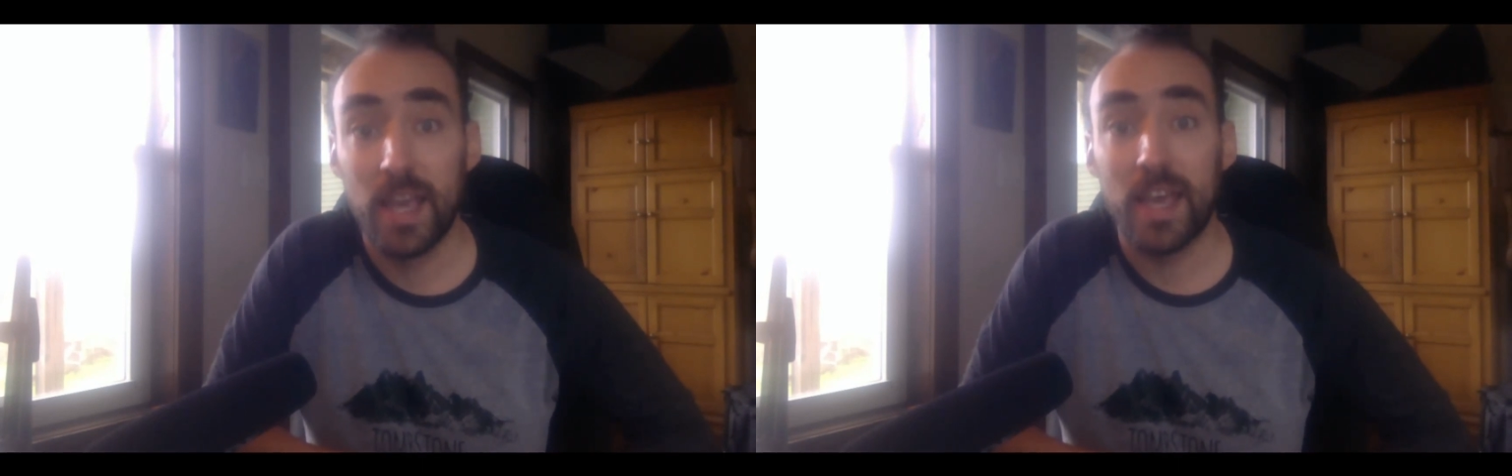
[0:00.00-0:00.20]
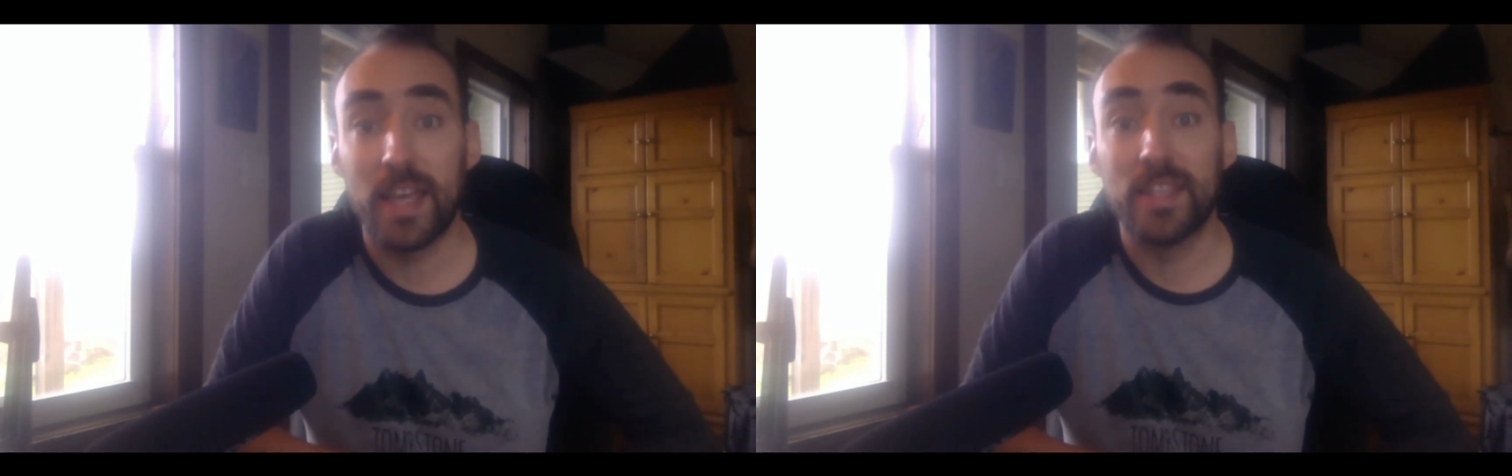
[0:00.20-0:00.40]

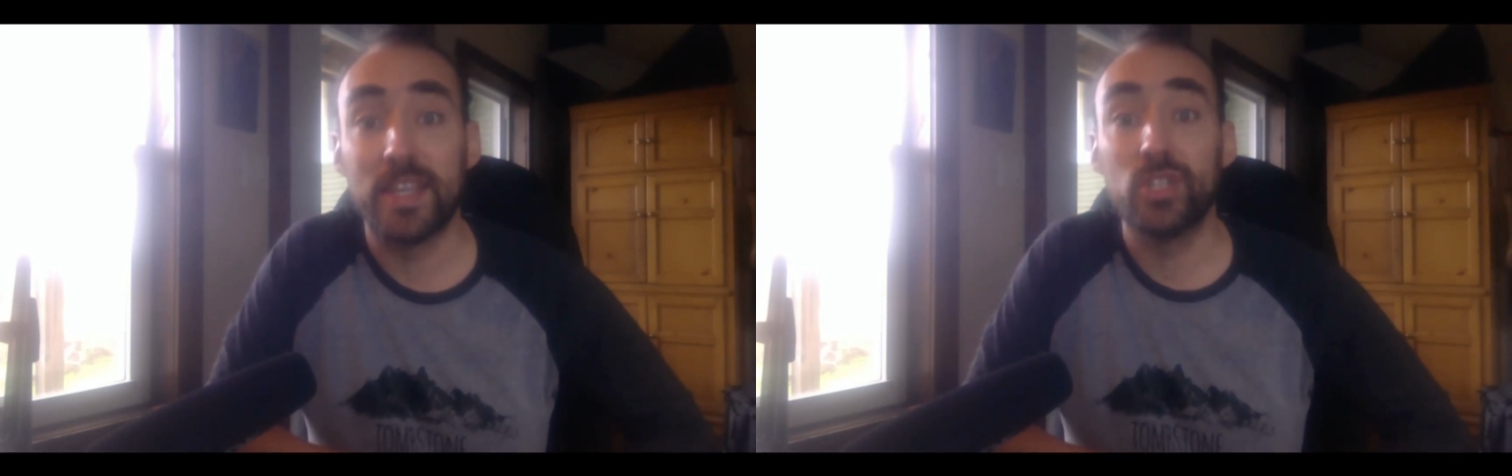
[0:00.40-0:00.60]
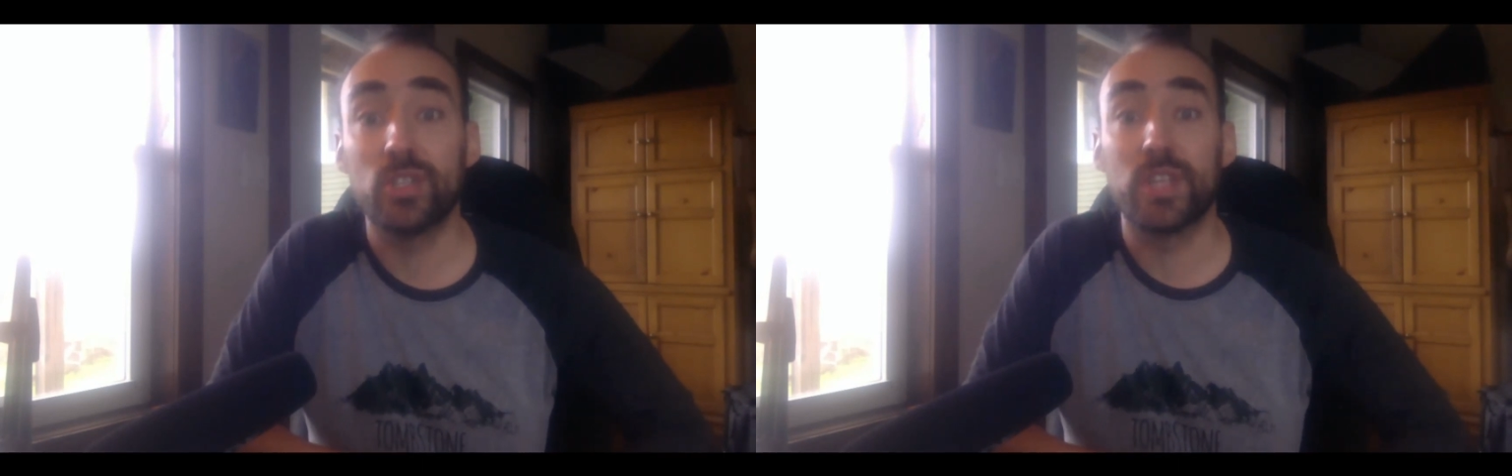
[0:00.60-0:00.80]
and they
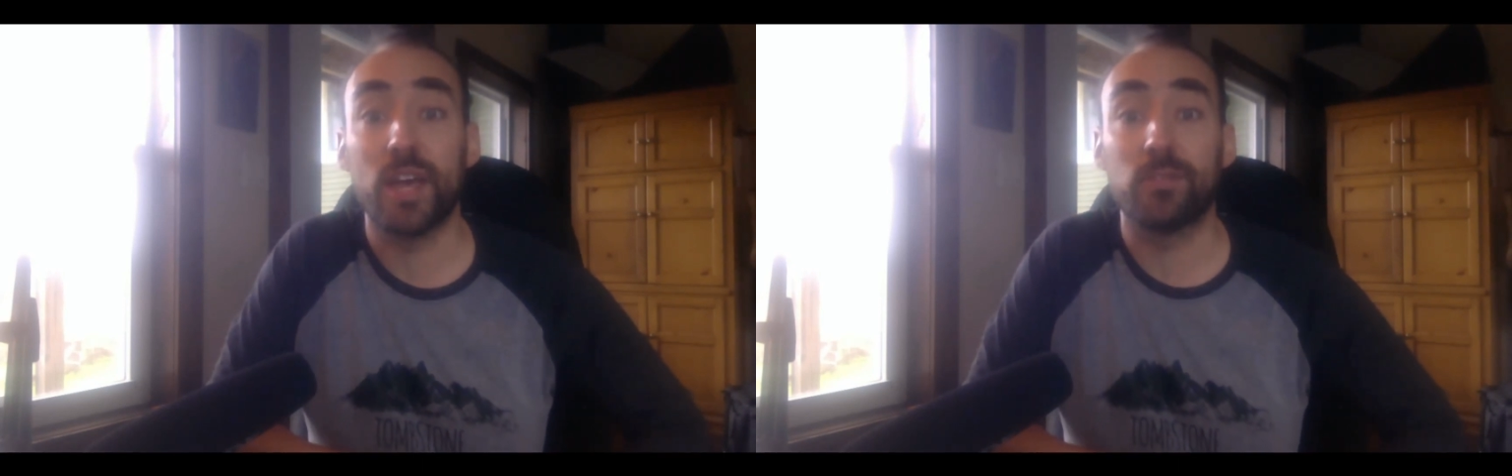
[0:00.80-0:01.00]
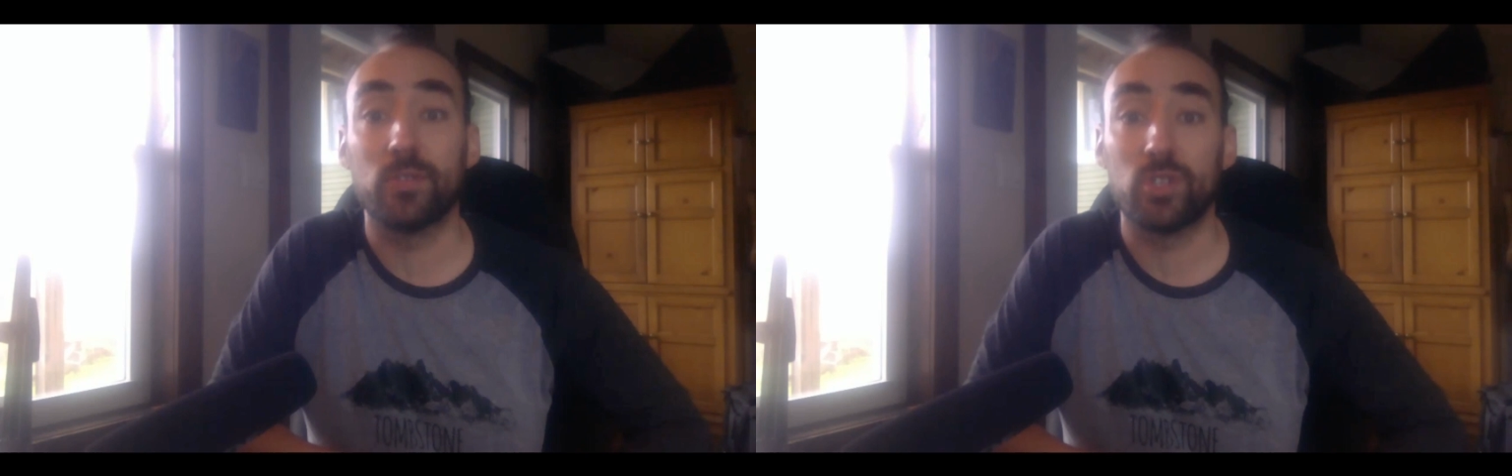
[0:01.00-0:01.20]
just have
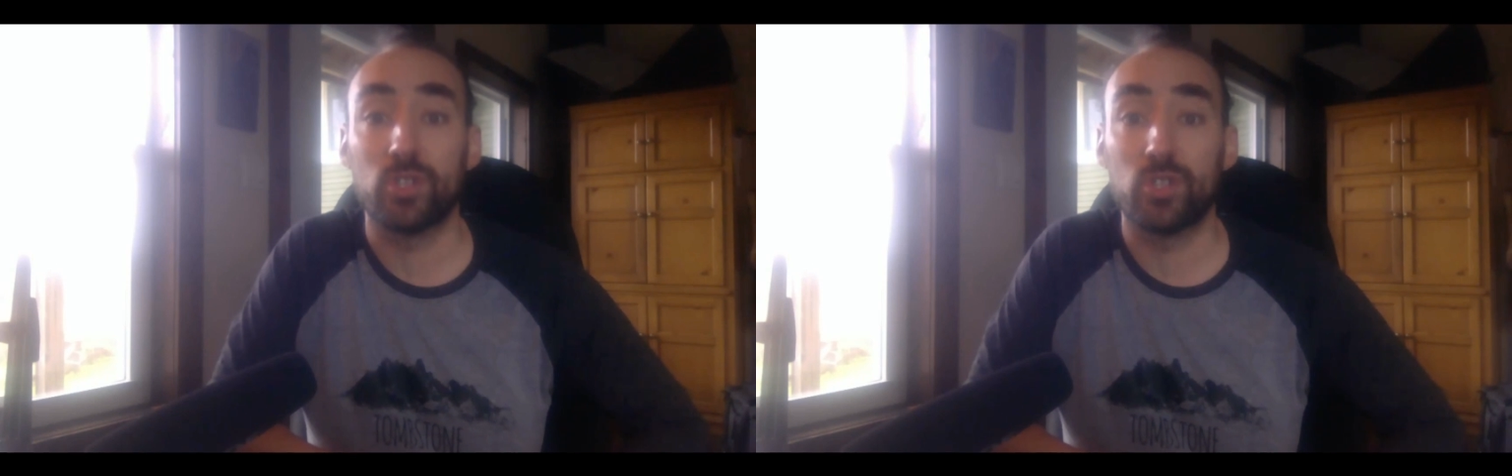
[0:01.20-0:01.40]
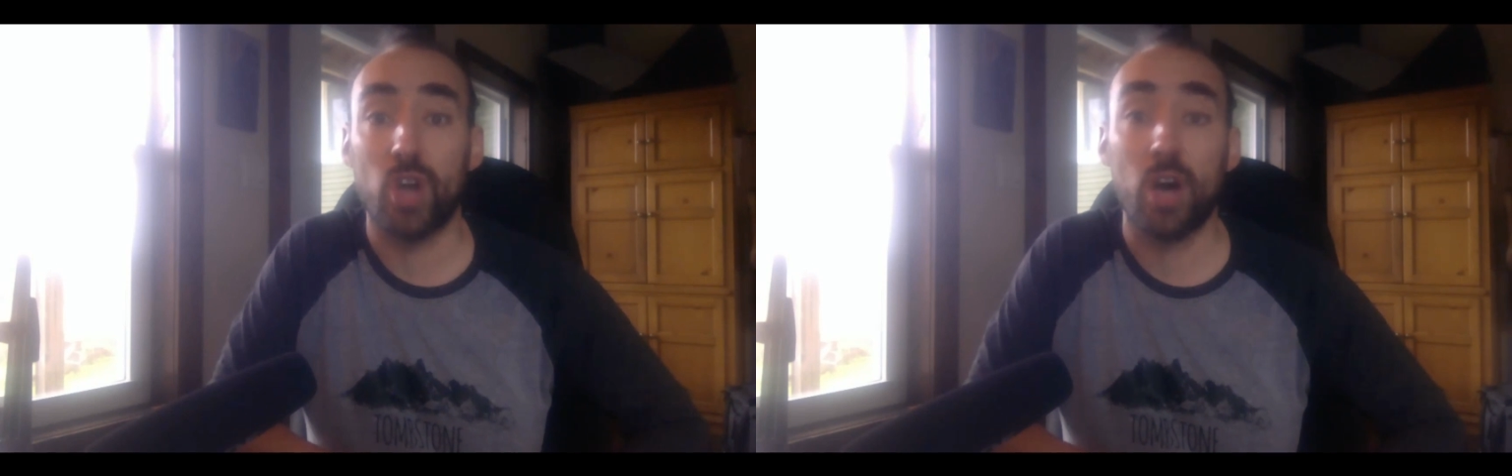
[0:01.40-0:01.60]
to
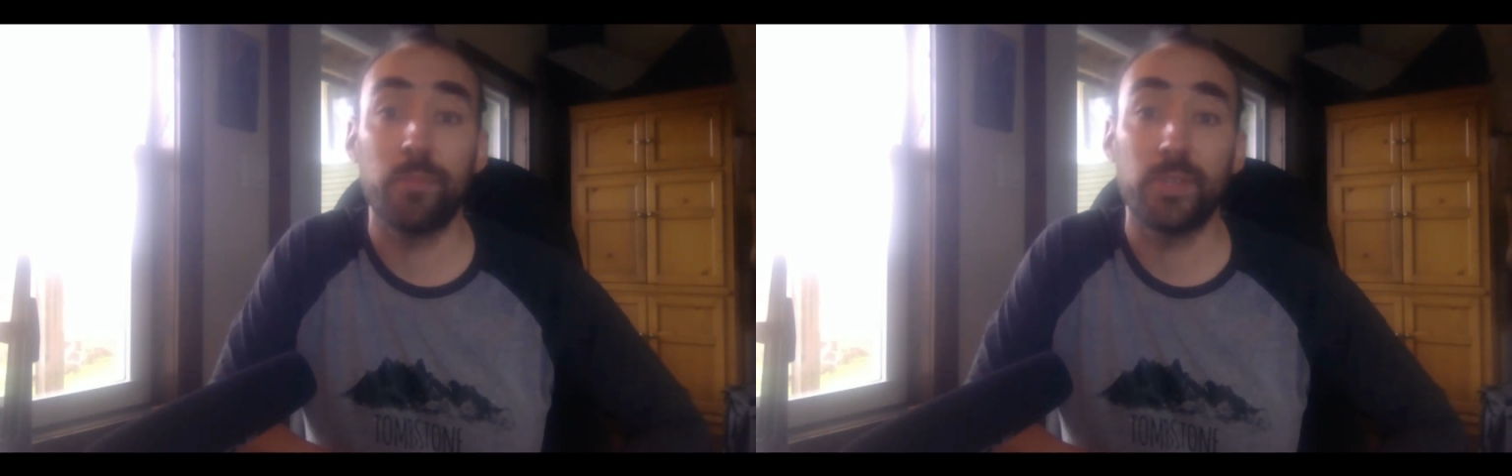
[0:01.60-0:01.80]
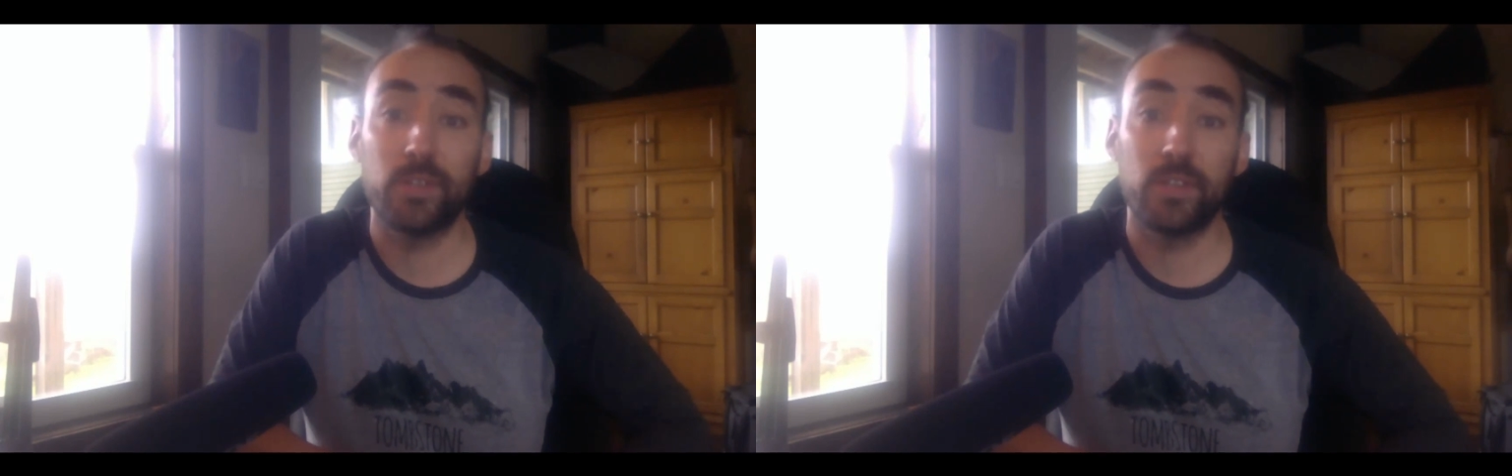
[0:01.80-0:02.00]
stop
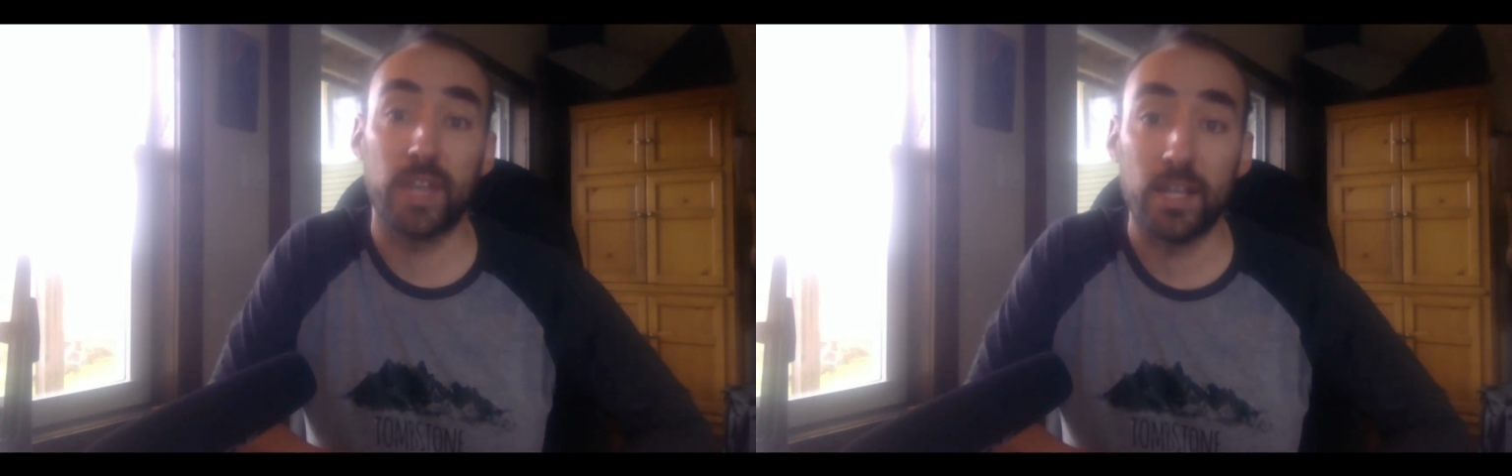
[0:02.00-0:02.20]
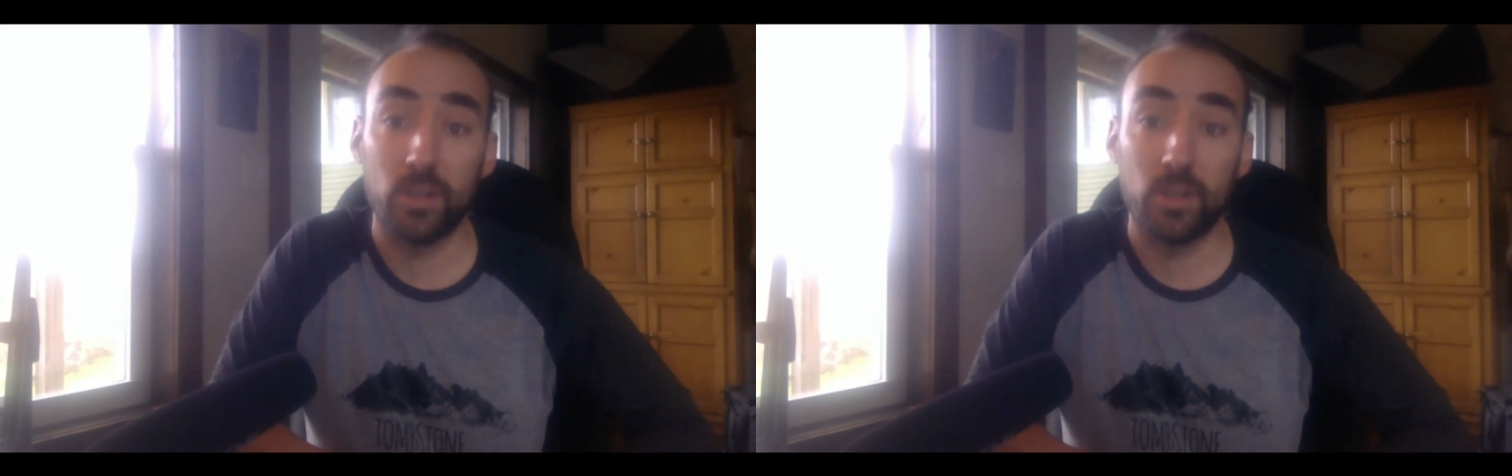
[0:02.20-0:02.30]
it to gain